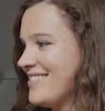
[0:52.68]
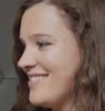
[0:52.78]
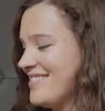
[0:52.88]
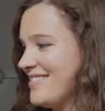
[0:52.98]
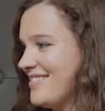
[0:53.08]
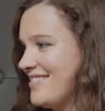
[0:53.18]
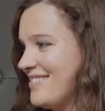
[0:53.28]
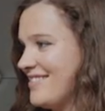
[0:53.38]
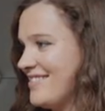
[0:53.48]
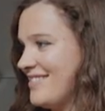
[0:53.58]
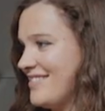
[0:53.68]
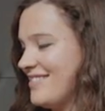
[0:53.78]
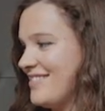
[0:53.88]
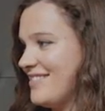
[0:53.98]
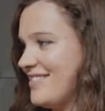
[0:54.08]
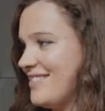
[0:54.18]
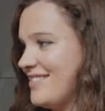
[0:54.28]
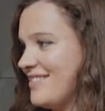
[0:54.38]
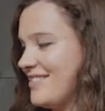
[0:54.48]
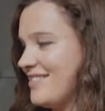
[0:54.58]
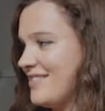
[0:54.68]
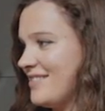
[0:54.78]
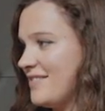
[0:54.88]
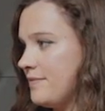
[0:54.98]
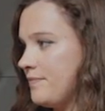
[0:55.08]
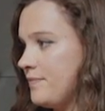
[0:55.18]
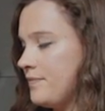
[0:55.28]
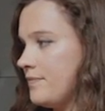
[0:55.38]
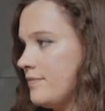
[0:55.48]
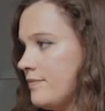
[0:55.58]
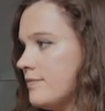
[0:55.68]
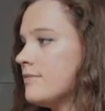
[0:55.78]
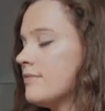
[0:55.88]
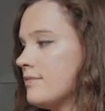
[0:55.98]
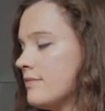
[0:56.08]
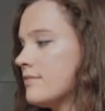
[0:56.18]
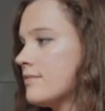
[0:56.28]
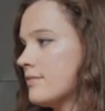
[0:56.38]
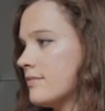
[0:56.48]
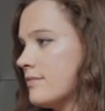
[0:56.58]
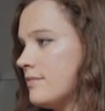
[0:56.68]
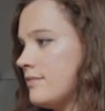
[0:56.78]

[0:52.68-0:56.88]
[no speech]